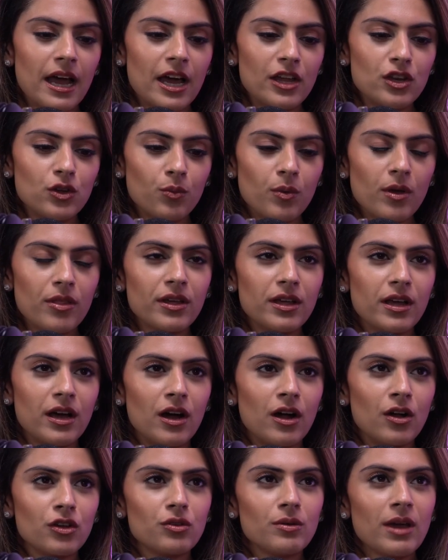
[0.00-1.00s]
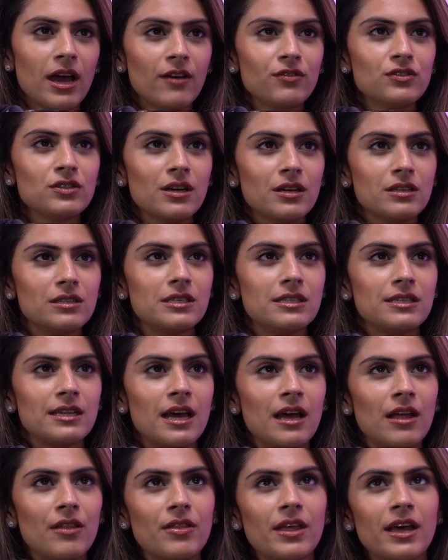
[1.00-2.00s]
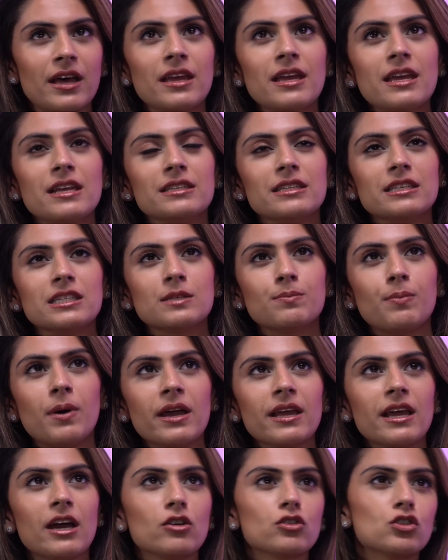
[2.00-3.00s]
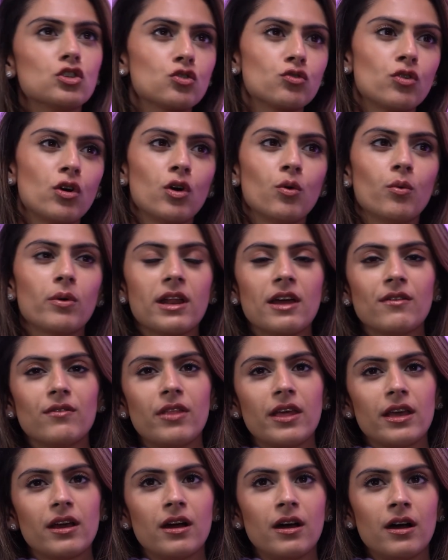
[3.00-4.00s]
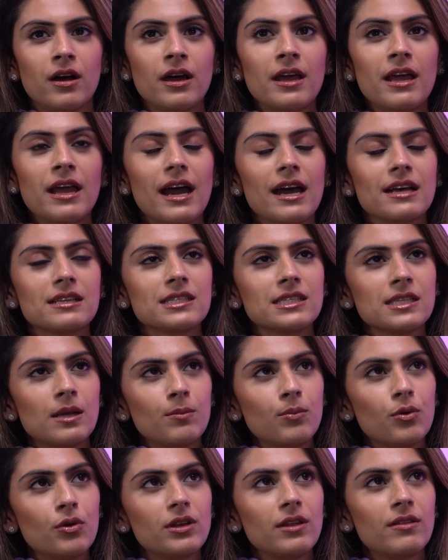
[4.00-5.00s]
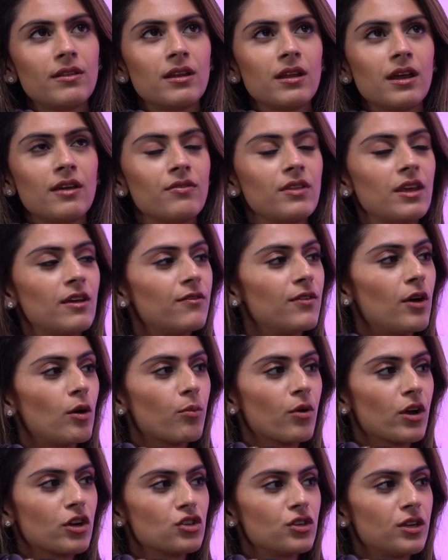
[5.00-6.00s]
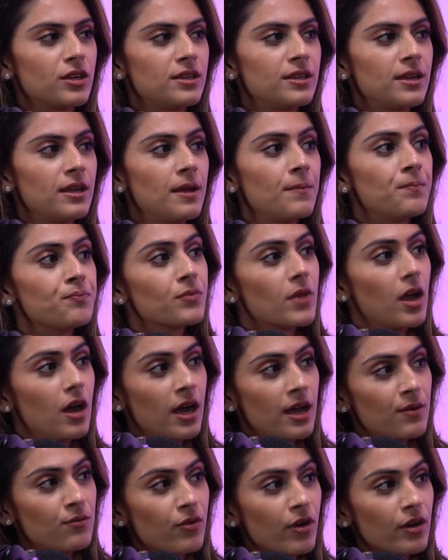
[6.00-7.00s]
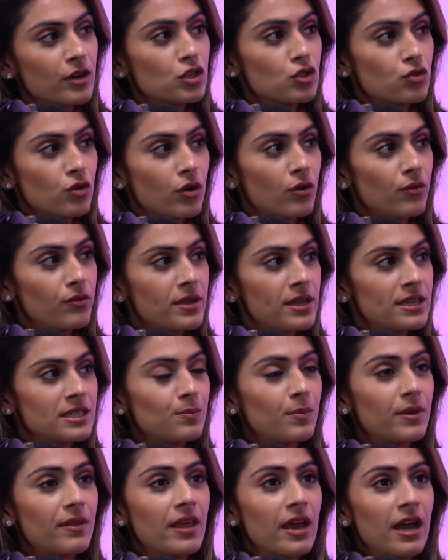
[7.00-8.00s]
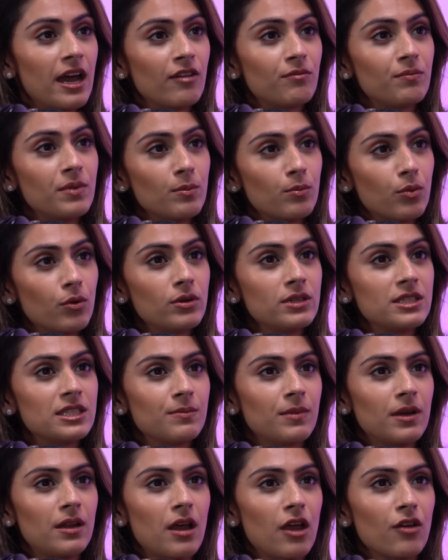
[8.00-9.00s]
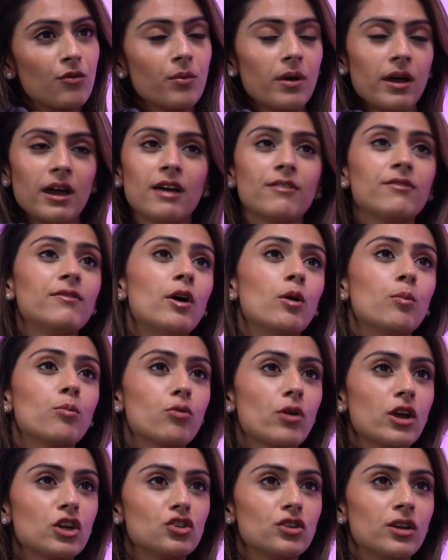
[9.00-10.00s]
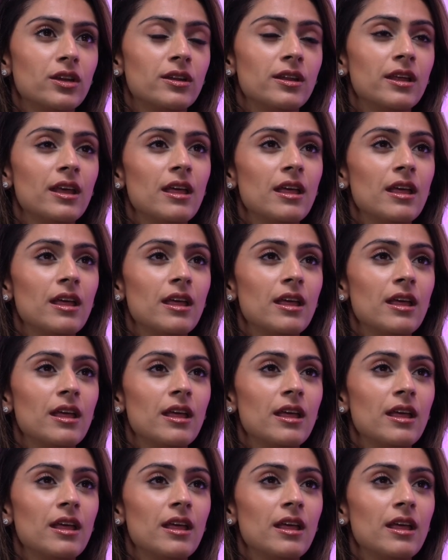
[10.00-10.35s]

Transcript: and you're with a girl, you have to understand that despite how strong whatever they are, at some point in their life they have felt pressured. I'm very strong on this, but there have been points in my life where I have felt pressured